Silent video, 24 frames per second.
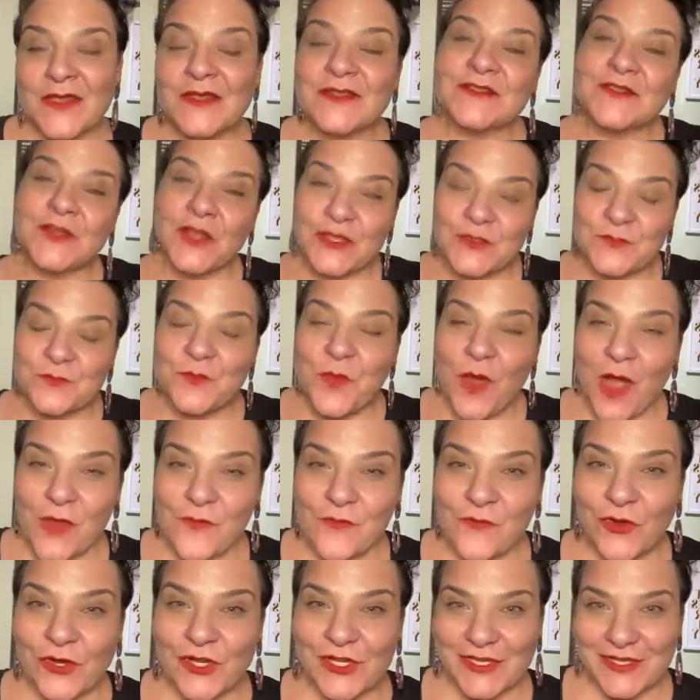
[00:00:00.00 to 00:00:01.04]
So,
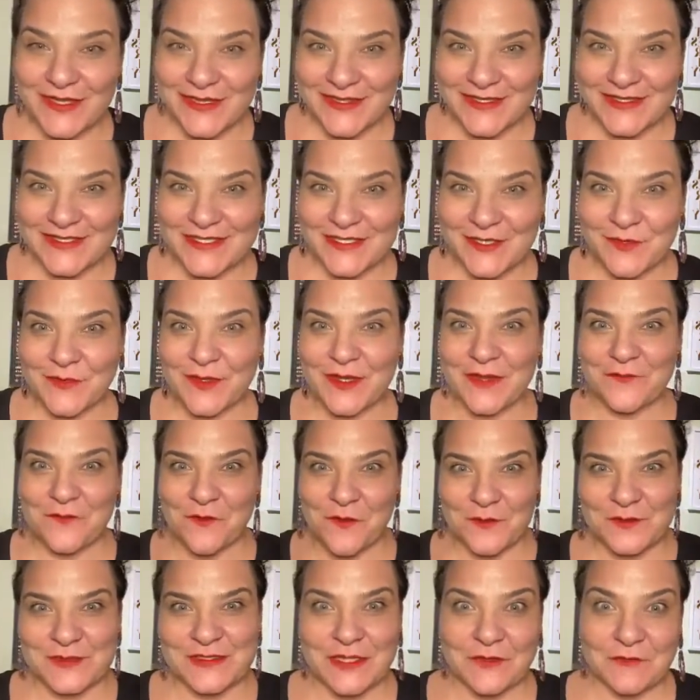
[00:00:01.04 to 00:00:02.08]
ironically, this year, when
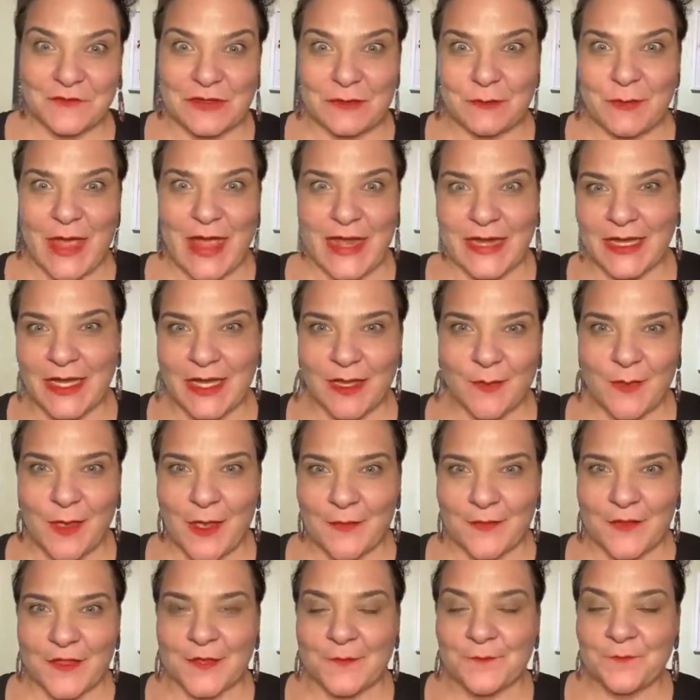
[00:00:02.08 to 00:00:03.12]
everyone was getting really panicky
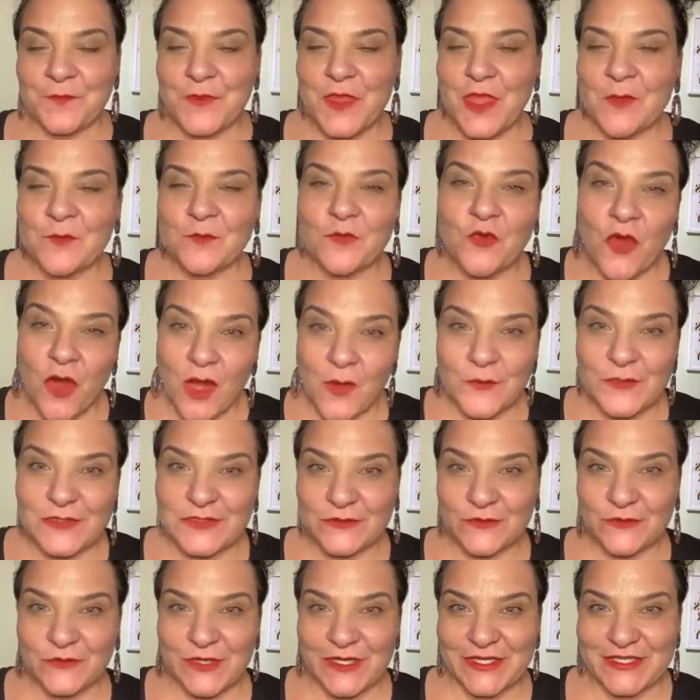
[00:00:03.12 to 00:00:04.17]
about their primary
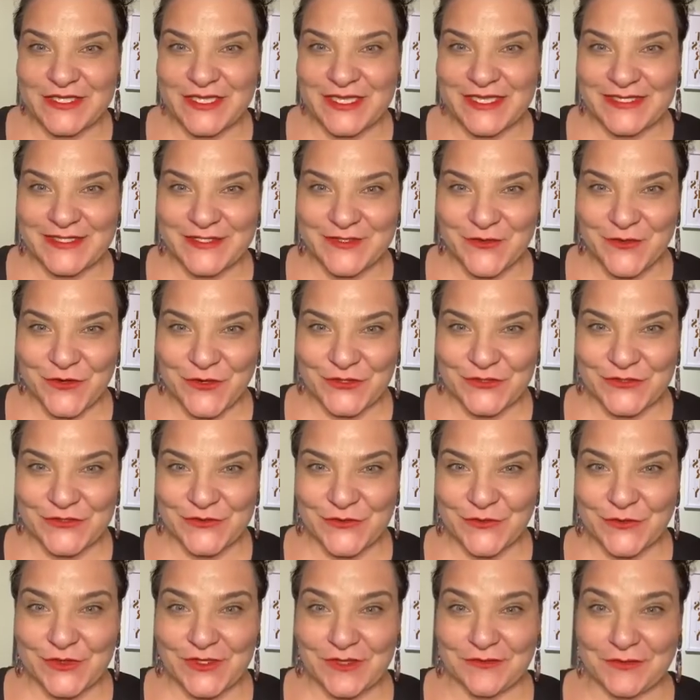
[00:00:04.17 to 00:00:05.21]
school age kids not going to
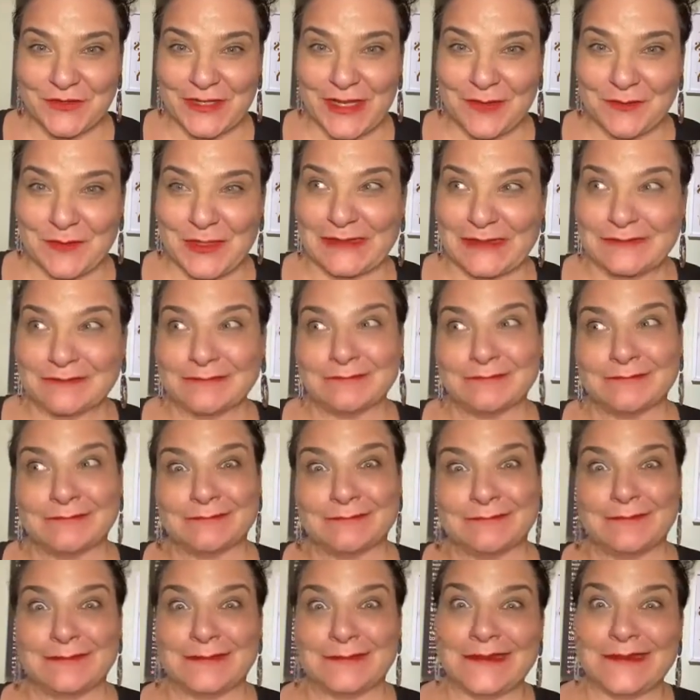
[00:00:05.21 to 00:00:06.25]
school every day, I'm like, I
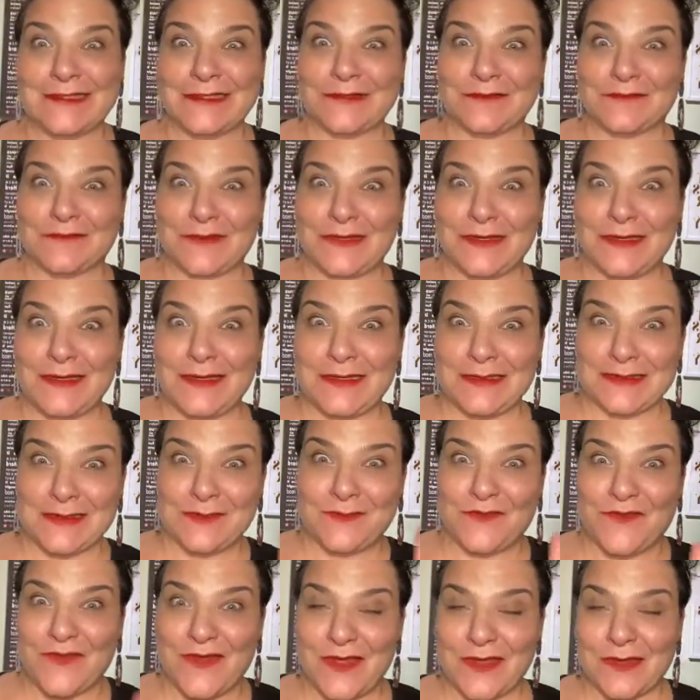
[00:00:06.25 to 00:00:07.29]
have not know for years,
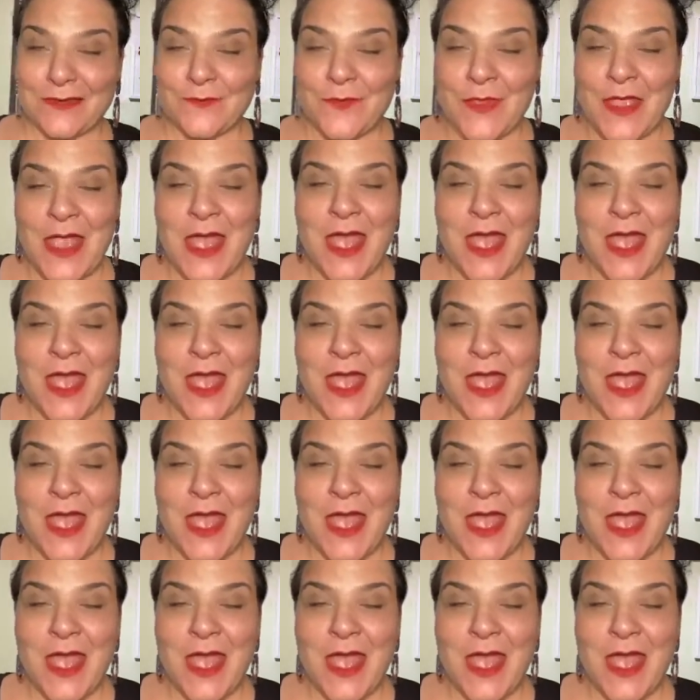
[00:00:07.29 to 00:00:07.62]
I'm fine.